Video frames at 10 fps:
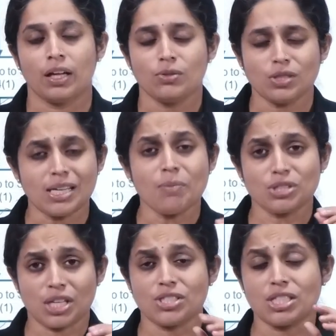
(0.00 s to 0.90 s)
So,
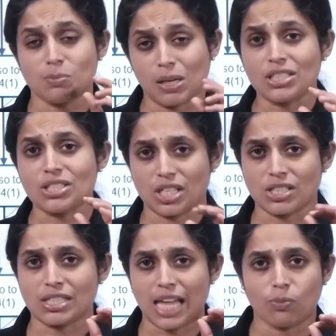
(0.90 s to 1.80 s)
some changes, major
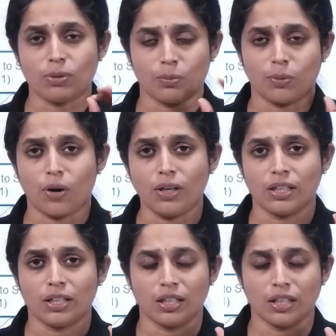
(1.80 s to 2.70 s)
changes have been brought.
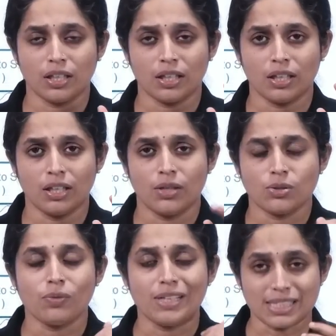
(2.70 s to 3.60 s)

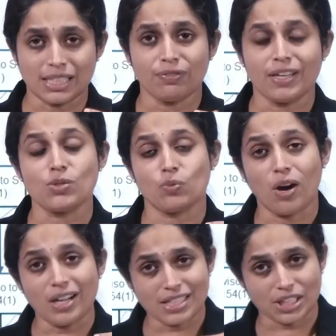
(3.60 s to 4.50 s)
So, we will see first
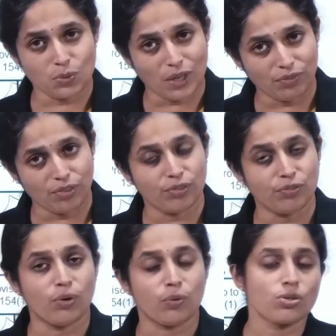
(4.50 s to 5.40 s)
what the section
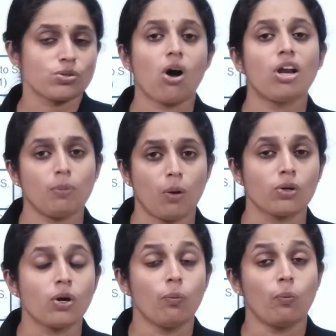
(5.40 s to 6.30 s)
154 was all
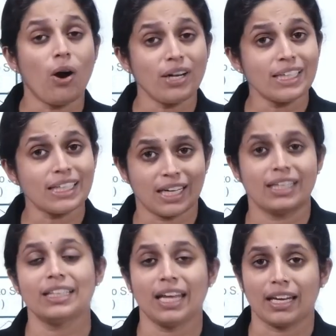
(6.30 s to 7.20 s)
about, what did it
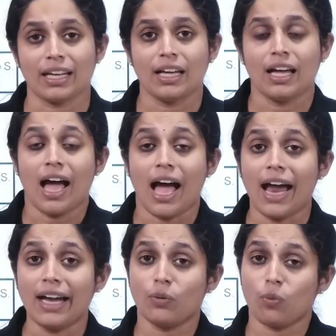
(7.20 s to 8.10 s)
contain
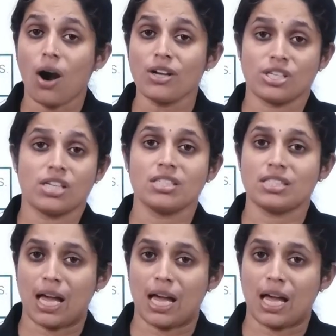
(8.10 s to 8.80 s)
and what changes